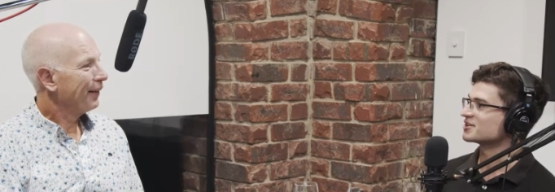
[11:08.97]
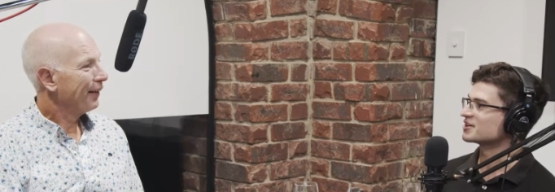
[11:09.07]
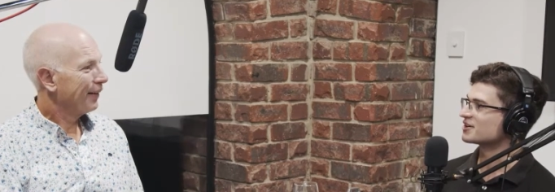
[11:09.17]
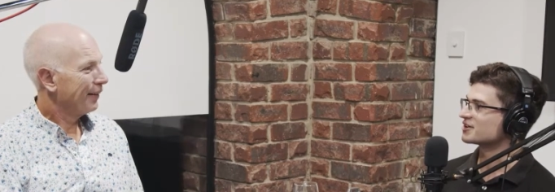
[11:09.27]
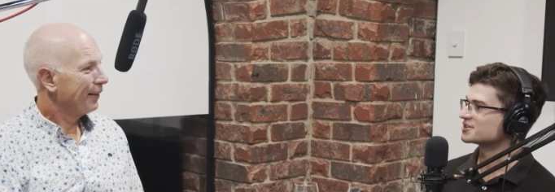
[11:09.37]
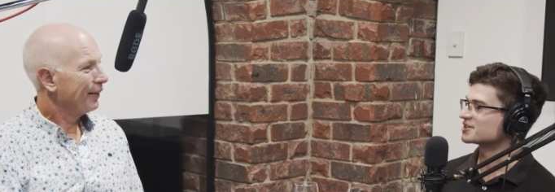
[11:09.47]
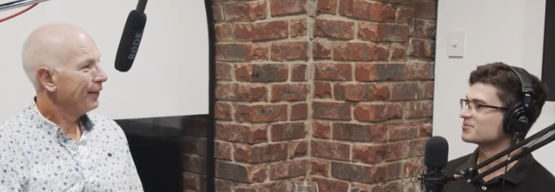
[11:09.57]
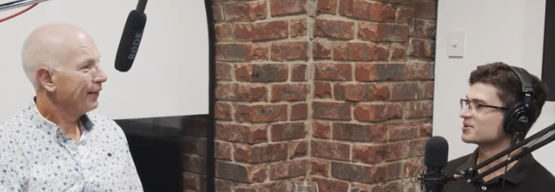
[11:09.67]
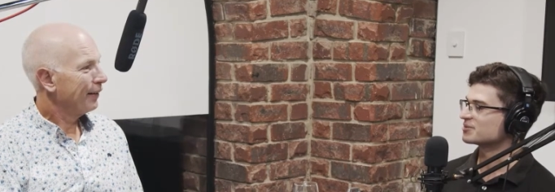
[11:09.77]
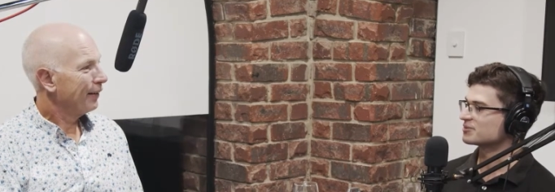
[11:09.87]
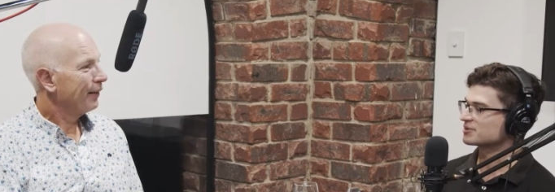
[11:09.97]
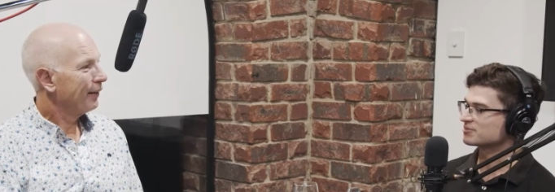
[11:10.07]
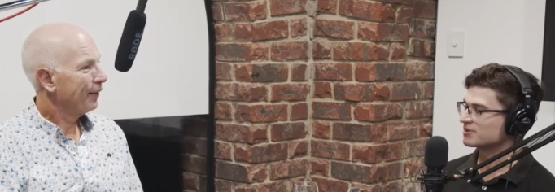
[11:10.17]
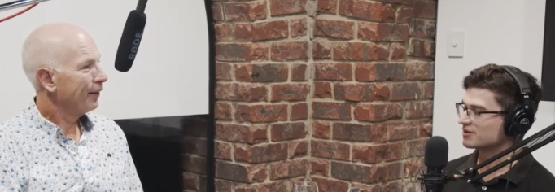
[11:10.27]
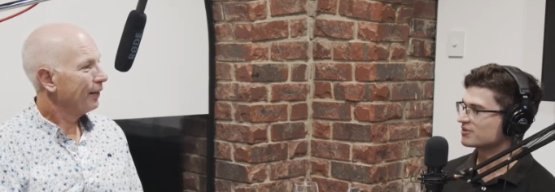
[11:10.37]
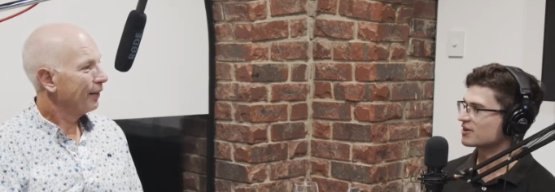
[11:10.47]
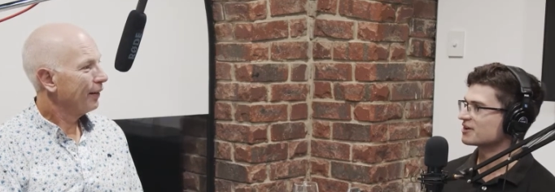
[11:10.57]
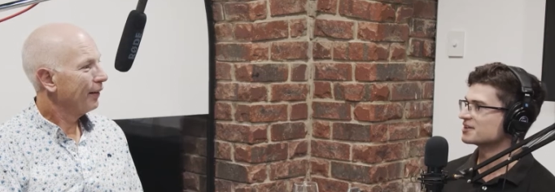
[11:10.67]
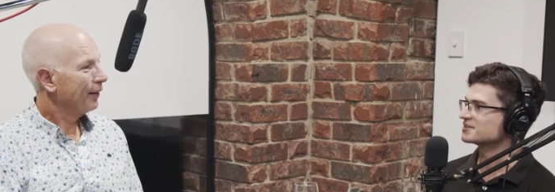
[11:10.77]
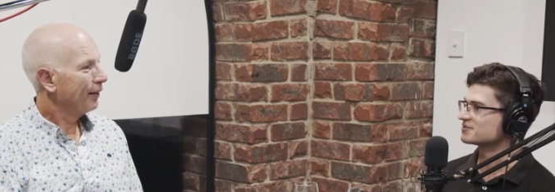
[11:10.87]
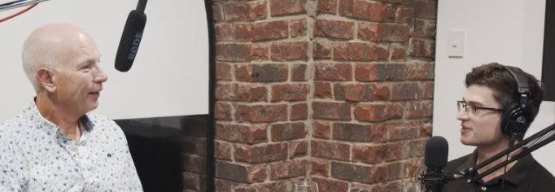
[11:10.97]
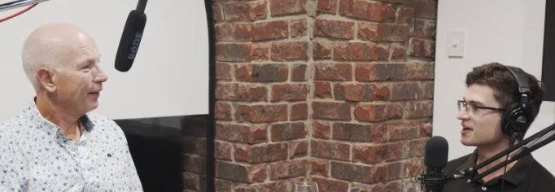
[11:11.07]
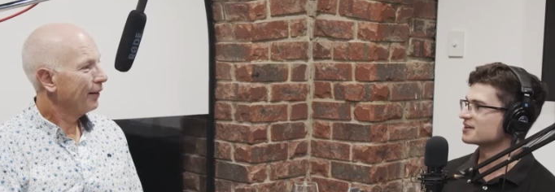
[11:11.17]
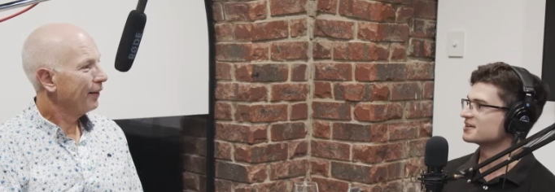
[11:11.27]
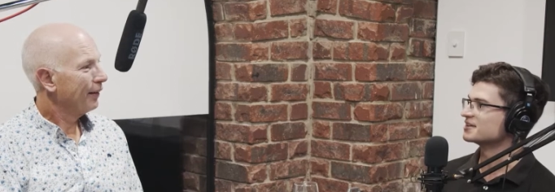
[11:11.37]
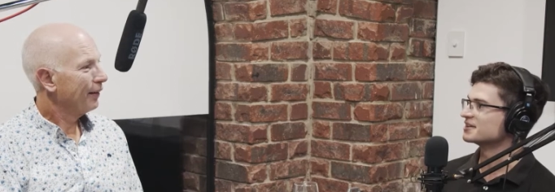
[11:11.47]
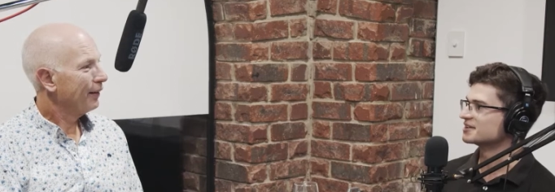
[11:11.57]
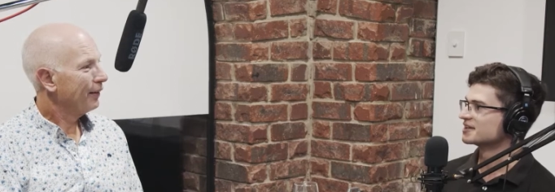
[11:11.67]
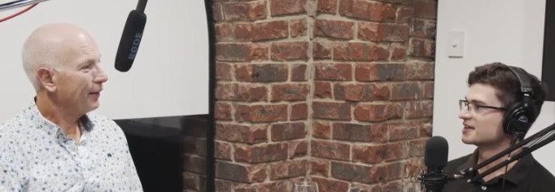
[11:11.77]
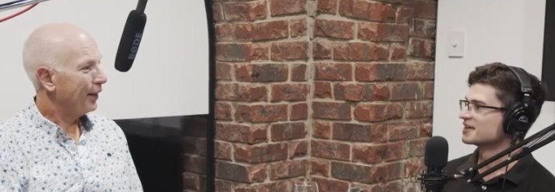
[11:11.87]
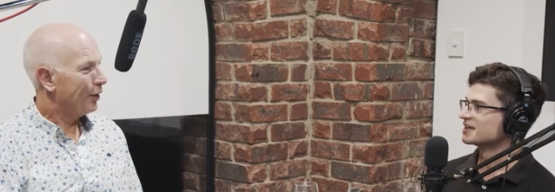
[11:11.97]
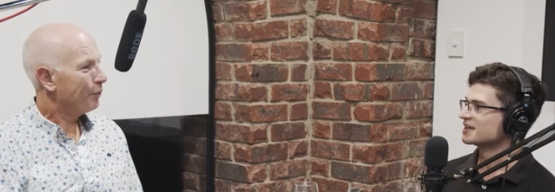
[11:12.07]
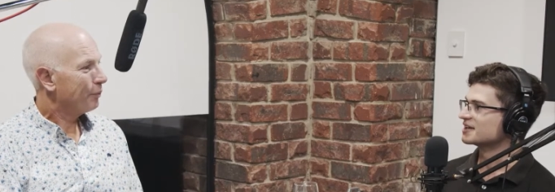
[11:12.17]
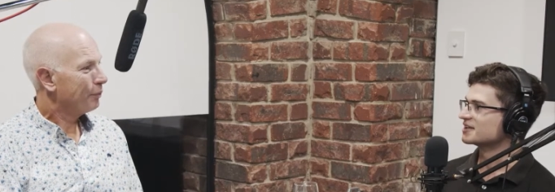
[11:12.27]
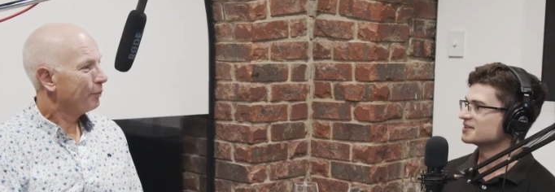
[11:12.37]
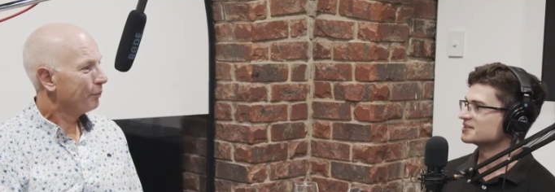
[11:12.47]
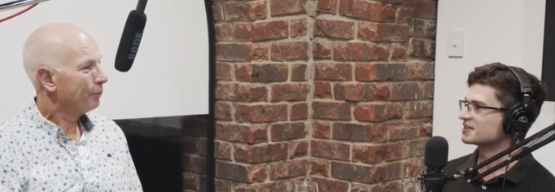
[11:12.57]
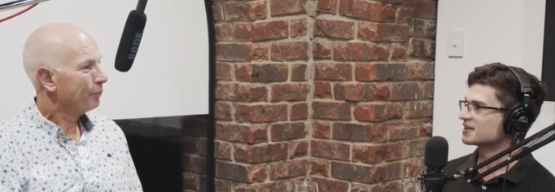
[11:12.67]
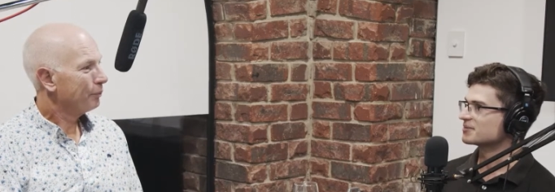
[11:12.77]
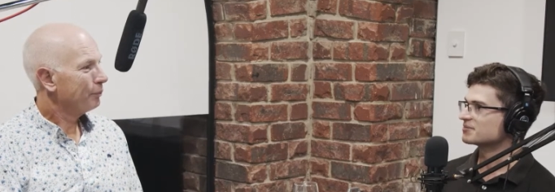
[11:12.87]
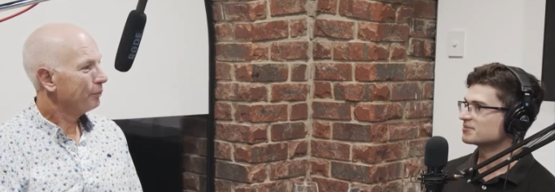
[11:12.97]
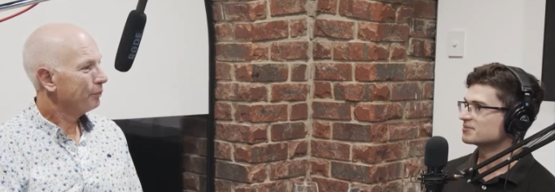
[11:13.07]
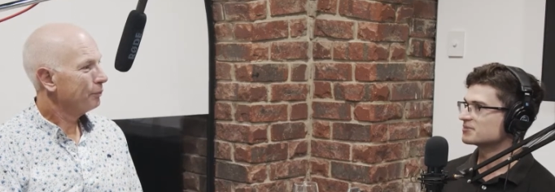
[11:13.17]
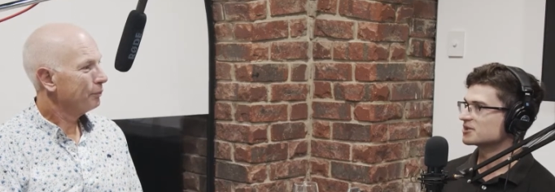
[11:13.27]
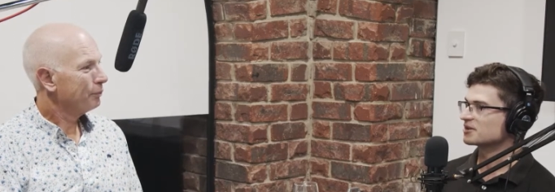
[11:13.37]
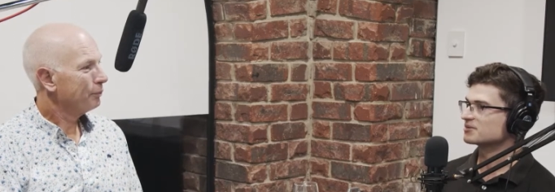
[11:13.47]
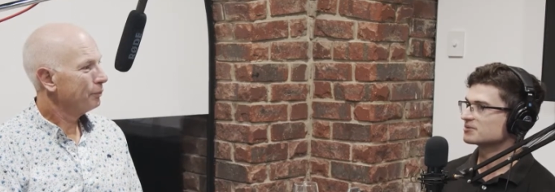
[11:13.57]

Speaker 1: You know, I know some people would be very deflated and yeah. and um, you know